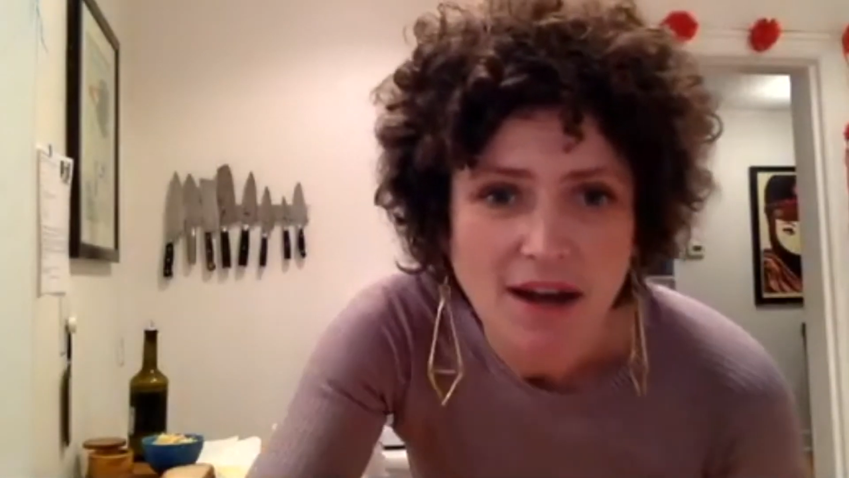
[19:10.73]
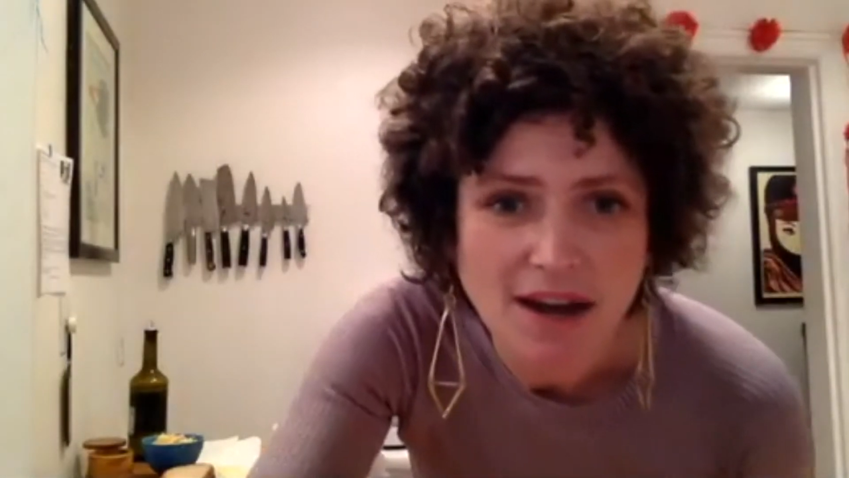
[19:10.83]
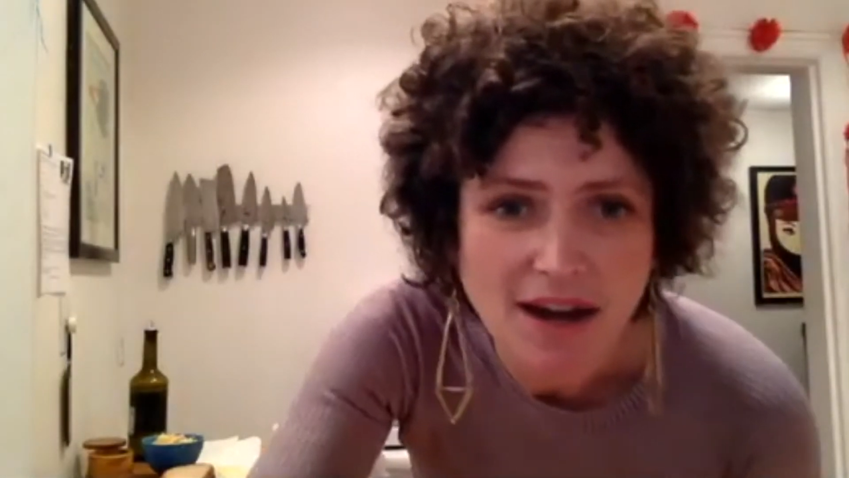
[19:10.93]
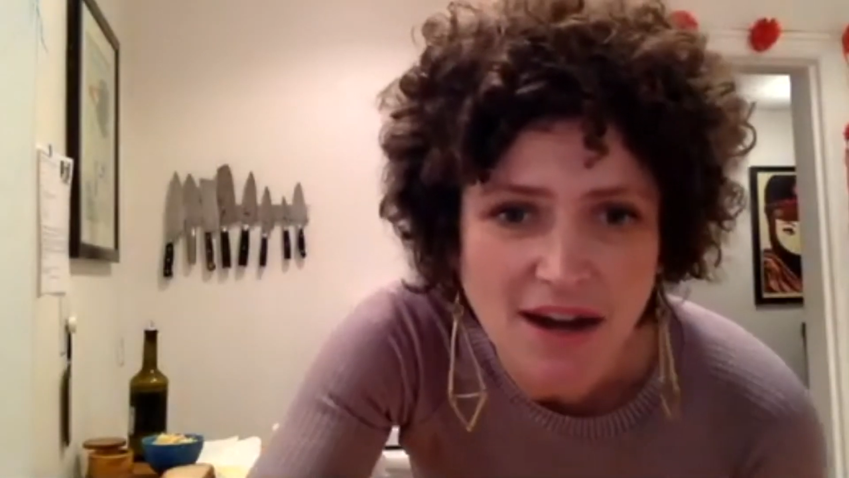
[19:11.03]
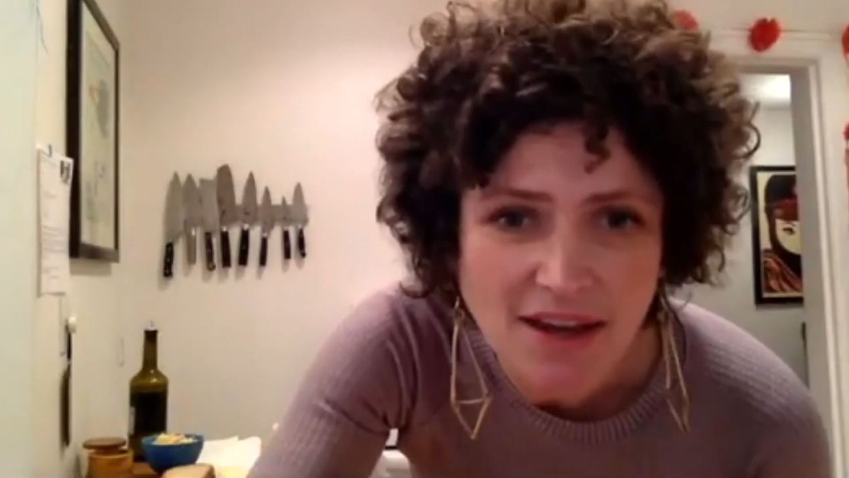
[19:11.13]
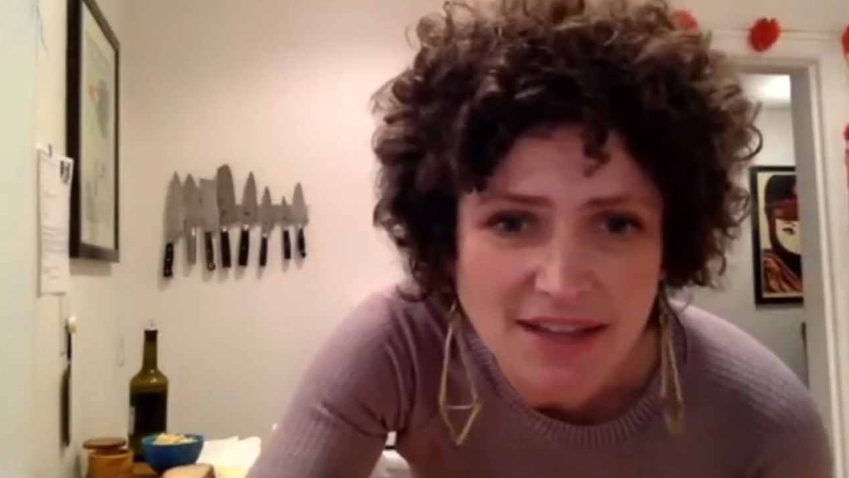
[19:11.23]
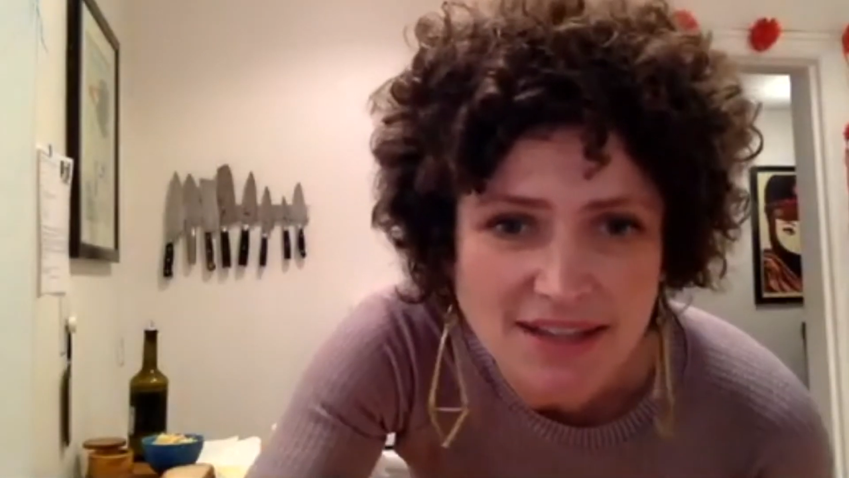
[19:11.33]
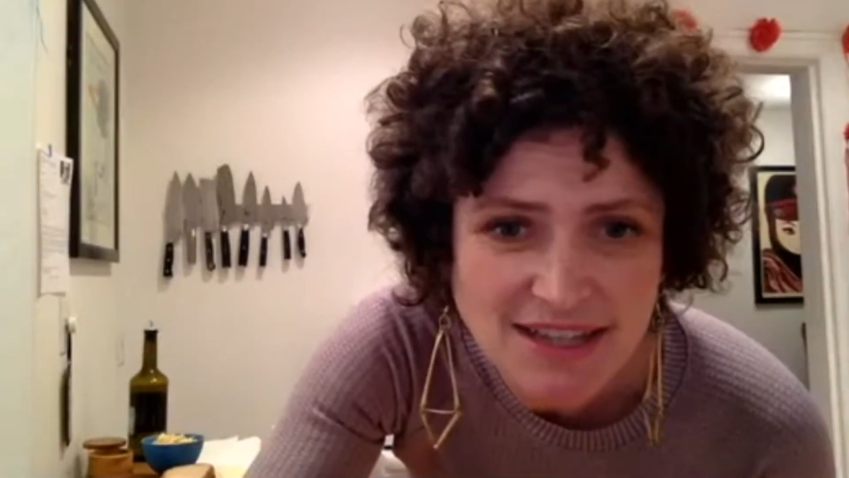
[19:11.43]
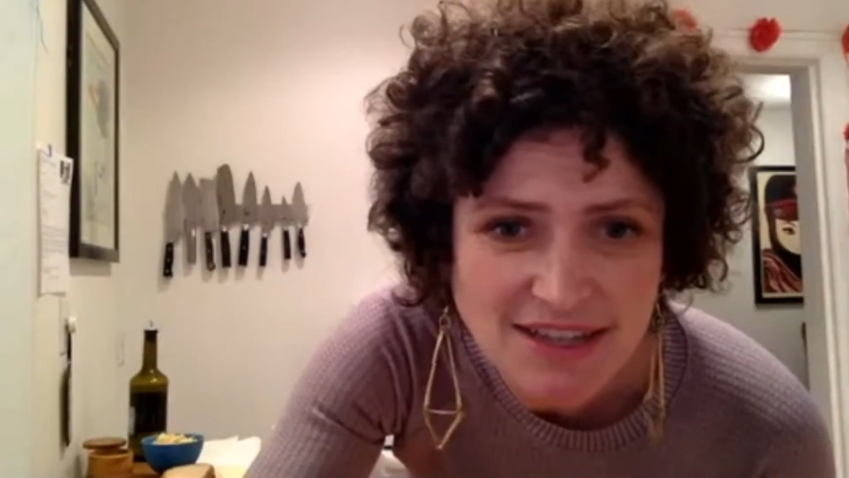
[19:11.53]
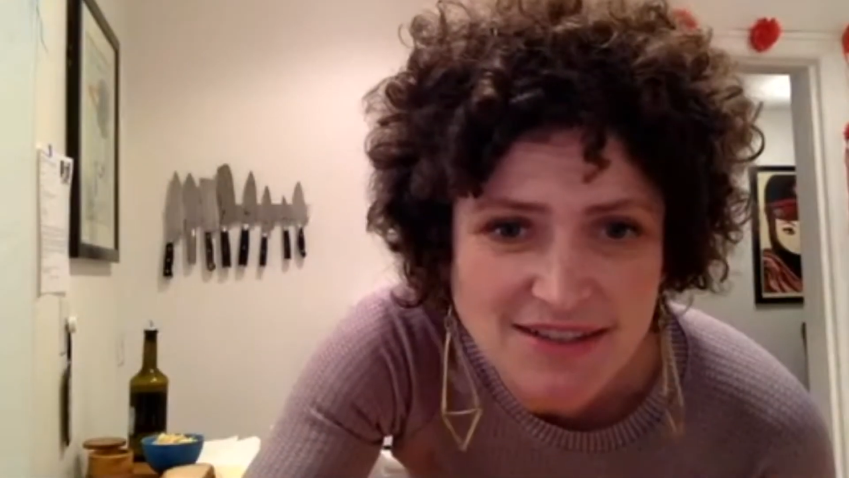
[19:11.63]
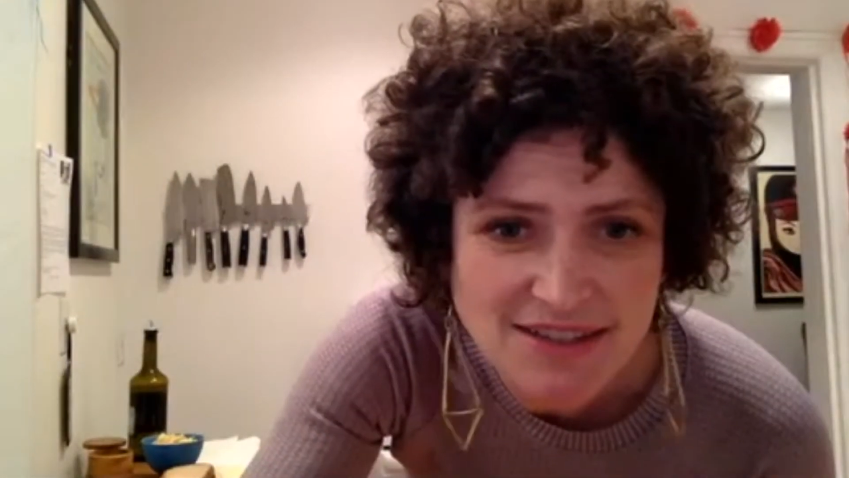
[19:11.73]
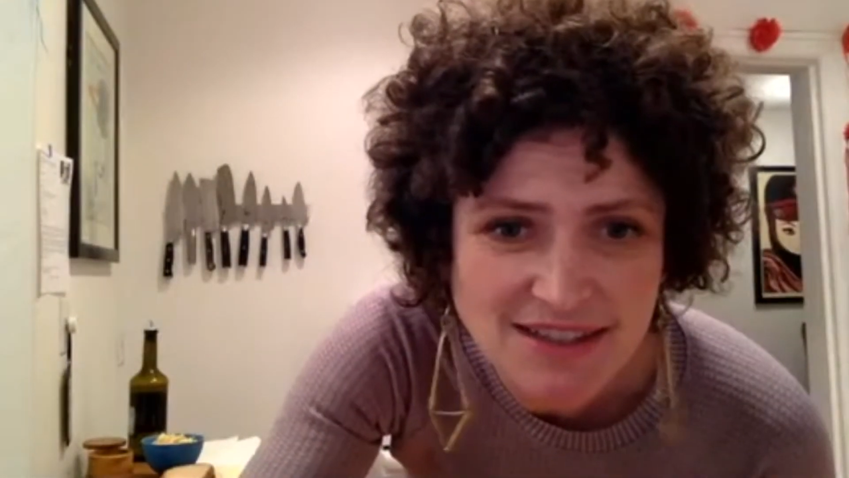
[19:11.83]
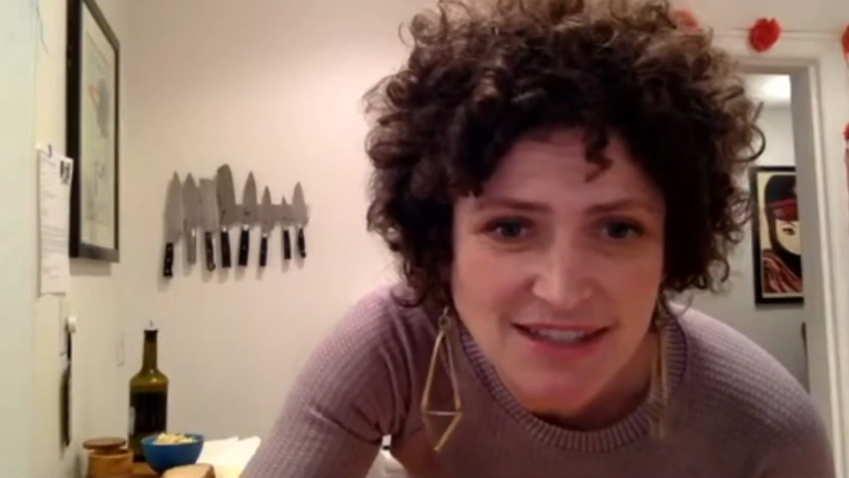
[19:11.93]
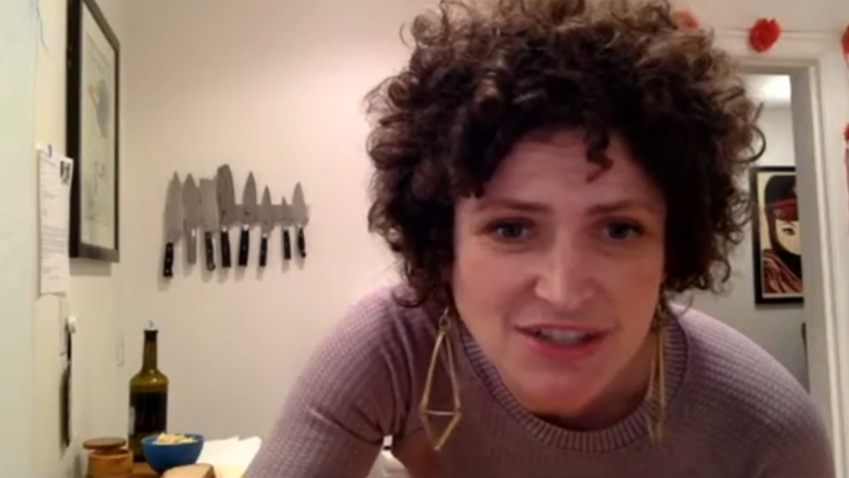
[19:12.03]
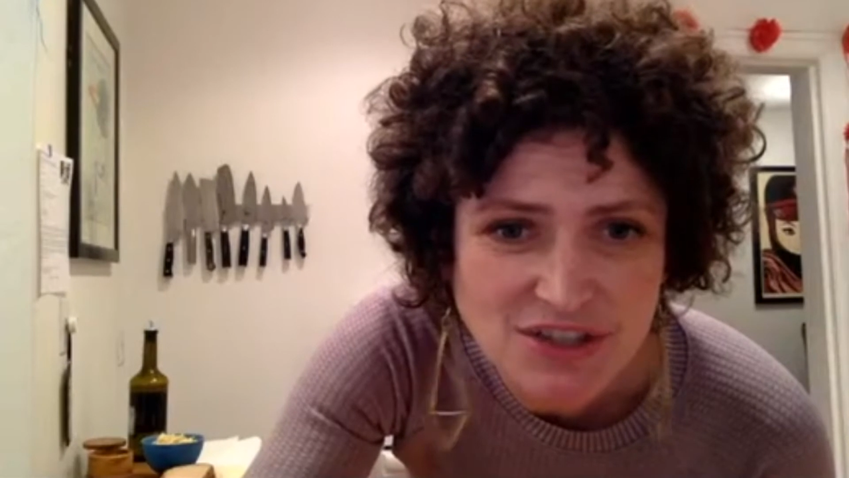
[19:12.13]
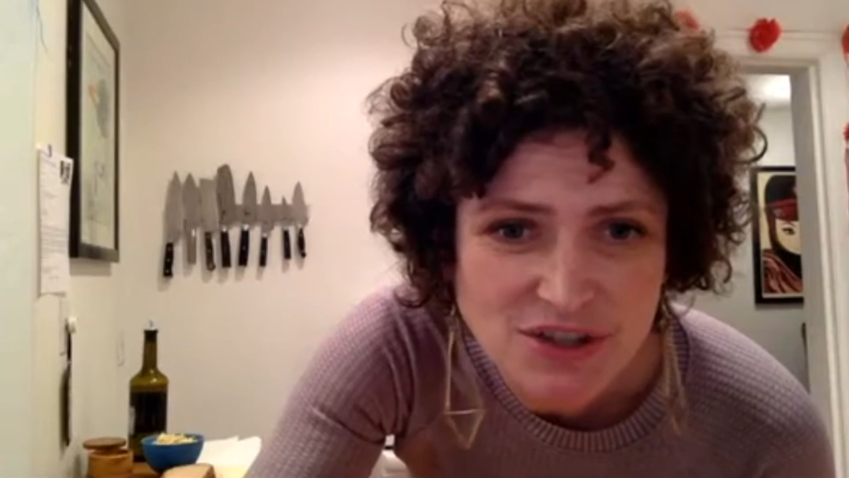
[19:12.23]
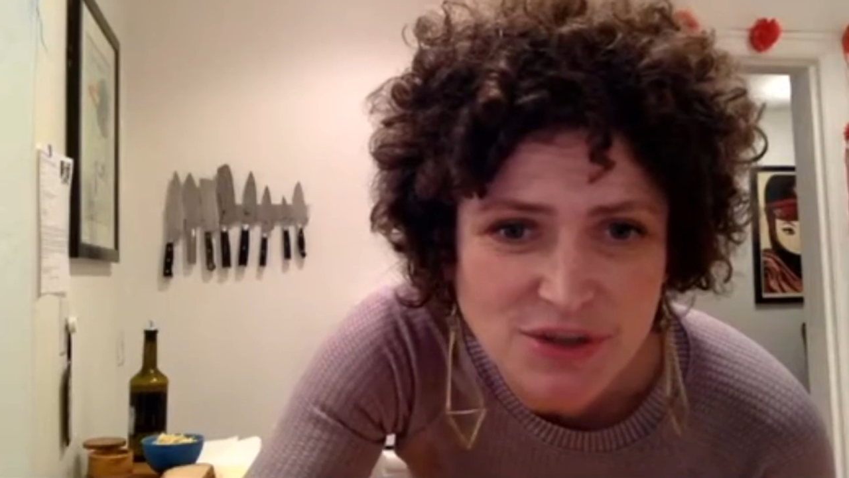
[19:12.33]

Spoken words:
That sounds delicious.